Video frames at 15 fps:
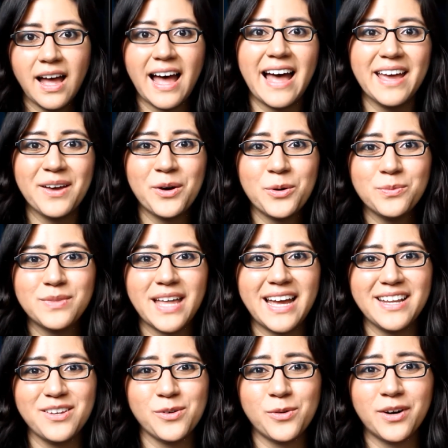I hope
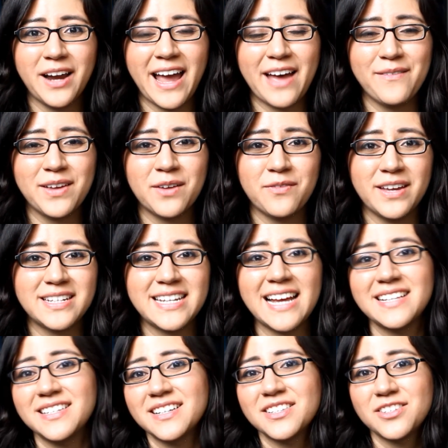that you're having a
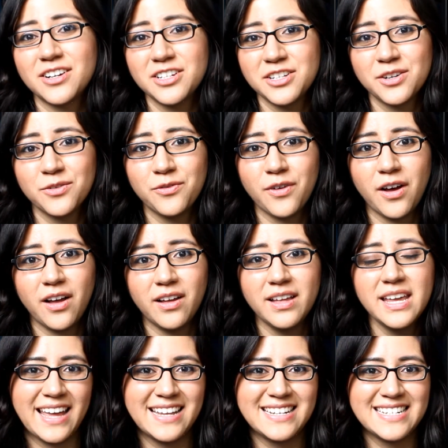fantastic start to your fall,
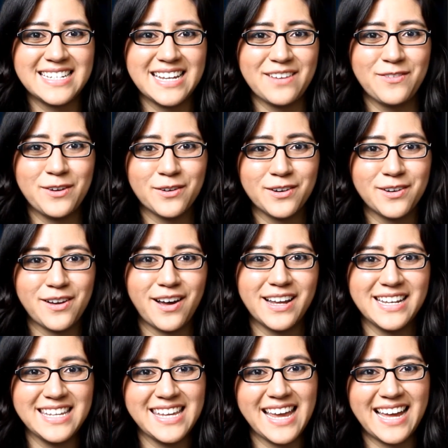and if you're
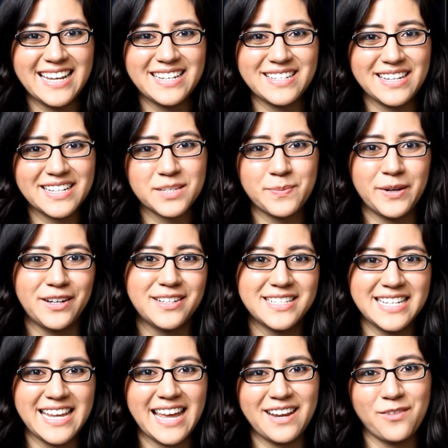not yet
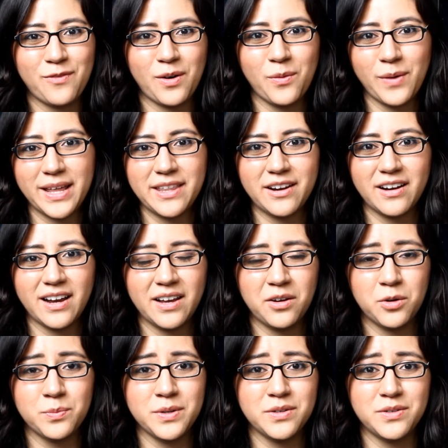experiencing any fall weather, I
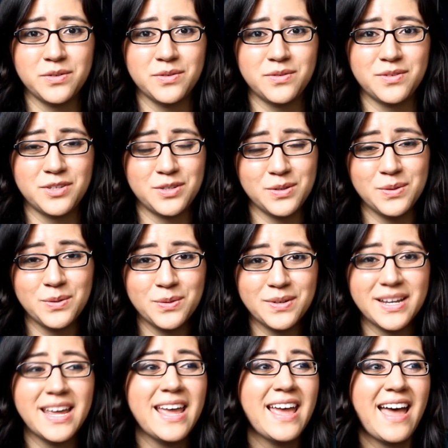hope you do
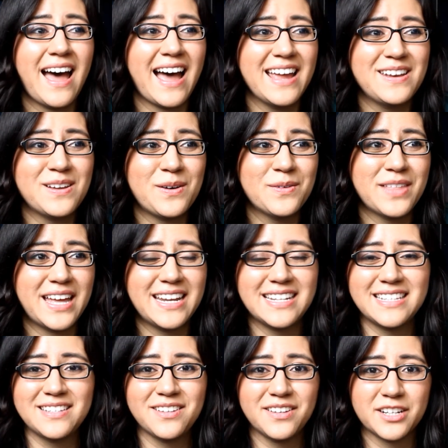soon. I know that
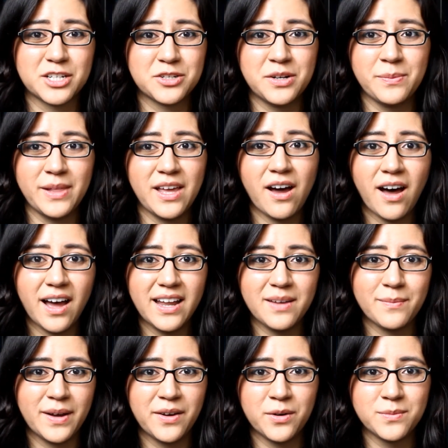it's still extremely hot in
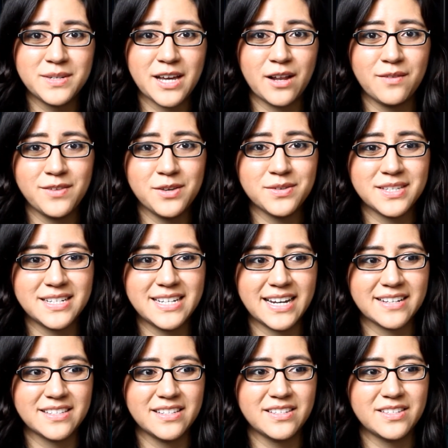my hometown of Houston,
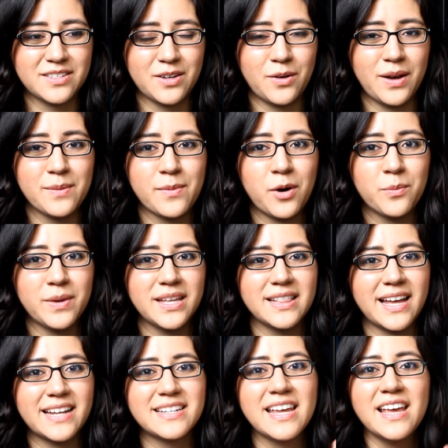Texas, so I'm hoping
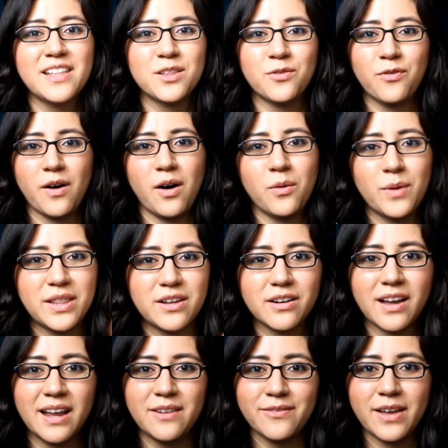that the fall weather
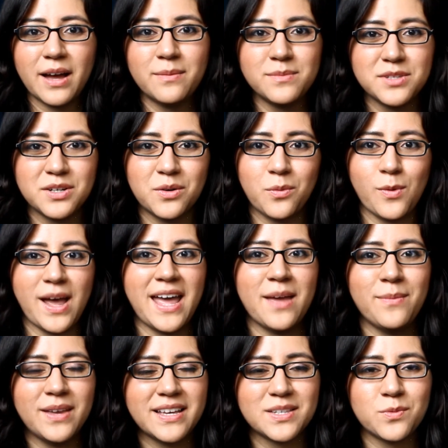kind of comes your way,
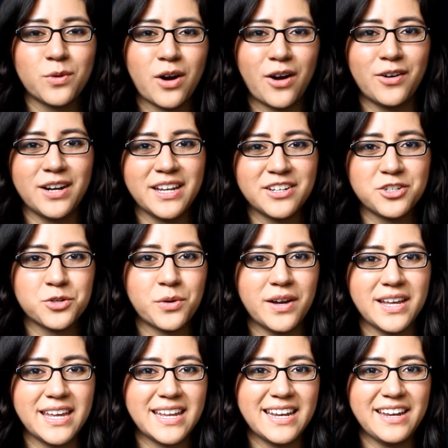because we're already
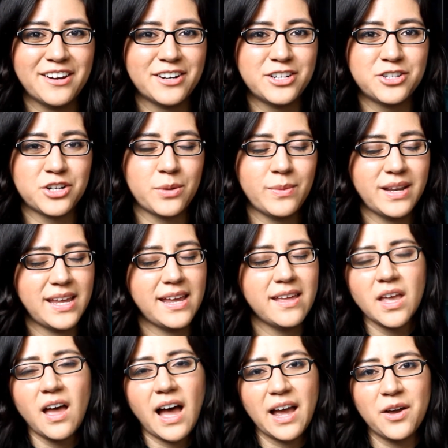enjoying it here in Germany.
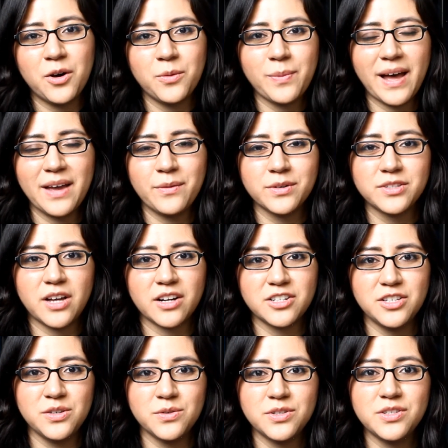I hope I will talk
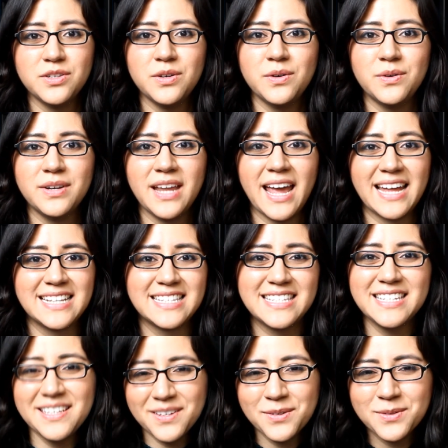to you soon and
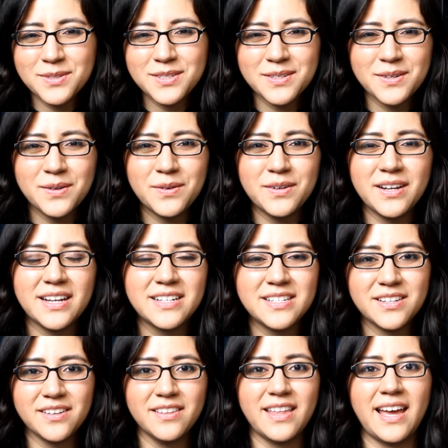see you soon.
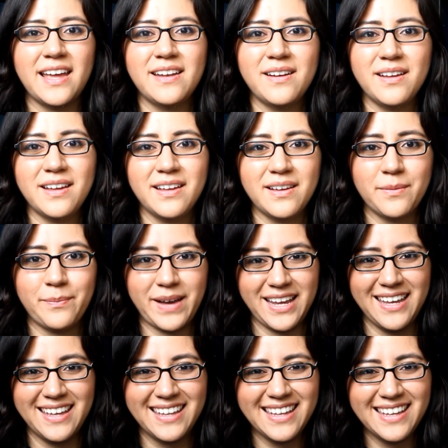Until then, bye.